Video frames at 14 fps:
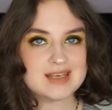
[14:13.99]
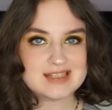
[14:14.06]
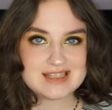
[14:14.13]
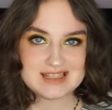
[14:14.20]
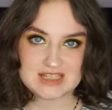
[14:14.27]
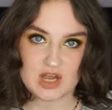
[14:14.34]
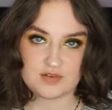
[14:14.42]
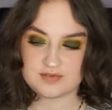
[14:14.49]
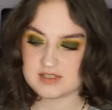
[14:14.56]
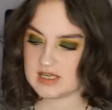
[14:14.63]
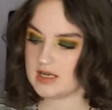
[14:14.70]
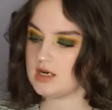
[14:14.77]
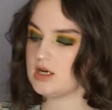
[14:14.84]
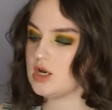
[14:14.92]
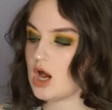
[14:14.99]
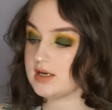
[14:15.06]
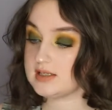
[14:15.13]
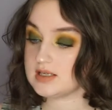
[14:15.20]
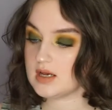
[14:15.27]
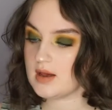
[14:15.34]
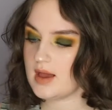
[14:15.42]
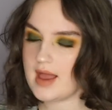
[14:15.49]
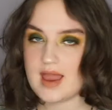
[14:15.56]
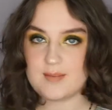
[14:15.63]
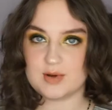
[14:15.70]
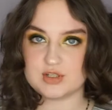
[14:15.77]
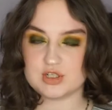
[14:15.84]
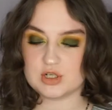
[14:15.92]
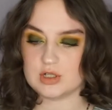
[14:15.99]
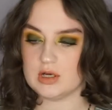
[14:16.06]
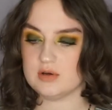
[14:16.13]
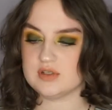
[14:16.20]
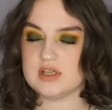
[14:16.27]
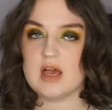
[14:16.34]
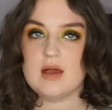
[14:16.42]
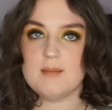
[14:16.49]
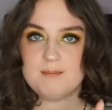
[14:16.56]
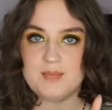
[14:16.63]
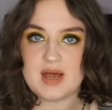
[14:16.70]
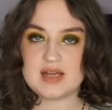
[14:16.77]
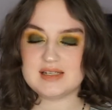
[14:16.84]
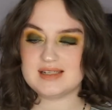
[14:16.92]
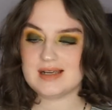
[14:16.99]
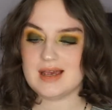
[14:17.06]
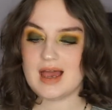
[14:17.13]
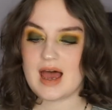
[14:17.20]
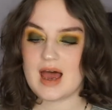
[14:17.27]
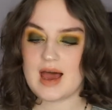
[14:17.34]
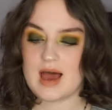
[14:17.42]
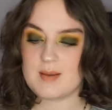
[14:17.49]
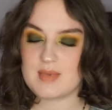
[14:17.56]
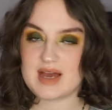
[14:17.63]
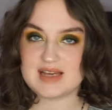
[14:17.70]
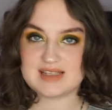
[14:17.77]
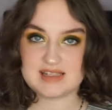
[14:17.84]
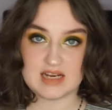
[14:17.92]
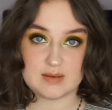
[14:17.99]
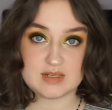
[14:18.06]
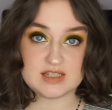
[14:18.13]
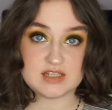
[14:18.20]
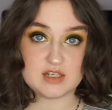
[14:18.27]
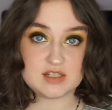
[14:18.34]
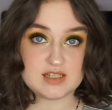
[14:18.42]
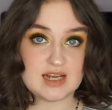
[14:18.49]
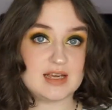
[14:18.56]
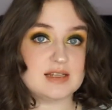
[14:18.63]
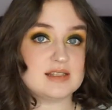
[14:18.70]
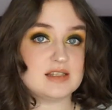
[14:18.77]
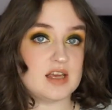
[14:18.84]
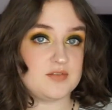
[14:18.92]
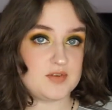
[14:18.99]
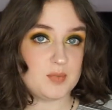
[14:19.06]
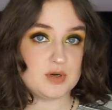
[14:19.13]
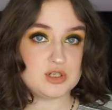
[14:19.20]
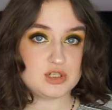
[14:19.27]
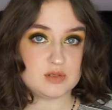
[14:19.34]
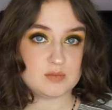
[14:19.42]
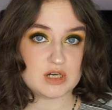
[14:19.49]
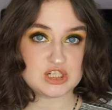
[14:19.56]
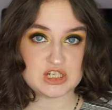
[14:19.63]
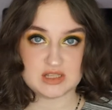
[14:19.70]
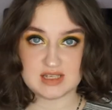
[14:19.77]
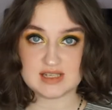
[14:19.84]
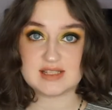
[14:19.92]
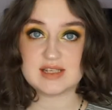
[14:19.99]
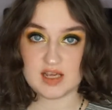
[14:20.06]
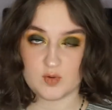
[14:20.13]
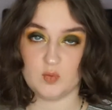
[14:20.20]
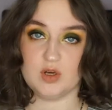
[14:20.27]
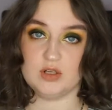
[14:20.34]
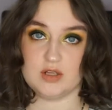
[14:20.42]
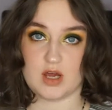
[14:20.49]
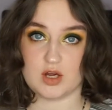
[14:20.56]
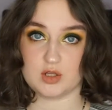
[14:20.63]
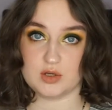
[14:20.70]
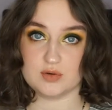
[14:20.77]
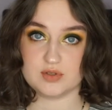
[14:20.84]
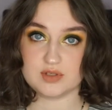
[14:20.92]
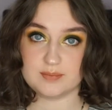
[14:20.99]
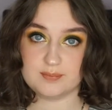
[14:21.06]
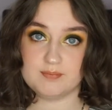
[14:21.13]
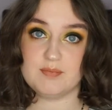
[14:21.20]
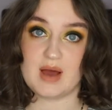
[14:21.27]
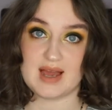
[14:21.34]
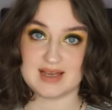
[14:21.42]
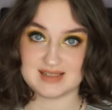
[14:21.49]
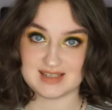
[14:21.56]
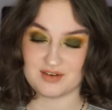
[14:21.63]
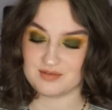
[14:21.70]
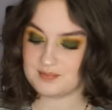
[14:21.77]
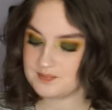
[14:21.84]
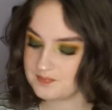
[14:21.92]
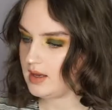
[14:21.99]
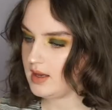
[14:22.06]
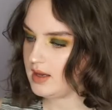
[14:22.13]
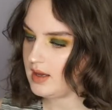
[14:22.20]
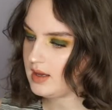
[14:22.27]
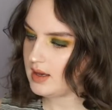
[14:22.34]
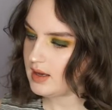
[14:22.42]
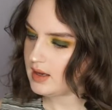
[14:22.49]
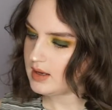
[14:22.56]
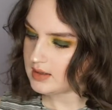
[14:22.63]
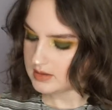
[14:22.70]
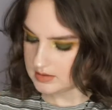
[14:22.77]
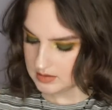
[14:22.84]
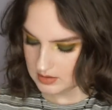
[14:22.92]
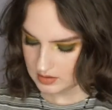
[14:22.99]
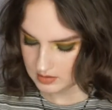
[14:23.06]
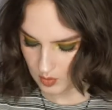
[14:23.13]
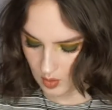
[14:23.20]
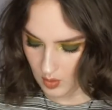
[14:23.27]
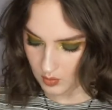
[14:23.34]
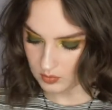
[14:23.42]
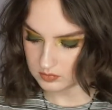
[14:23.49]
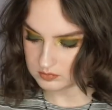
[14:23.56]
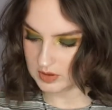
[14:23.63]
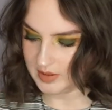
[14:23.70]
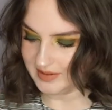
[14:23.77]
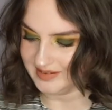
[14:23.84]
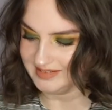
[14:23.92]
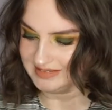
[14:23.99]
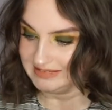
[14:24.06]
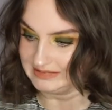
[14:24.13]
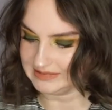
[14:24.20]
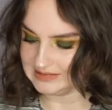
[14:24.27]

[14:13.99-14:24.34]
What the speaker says: stuffed and not able to close, but my statement still stands. If you put too much in this, it will not close by itself. And, whoa!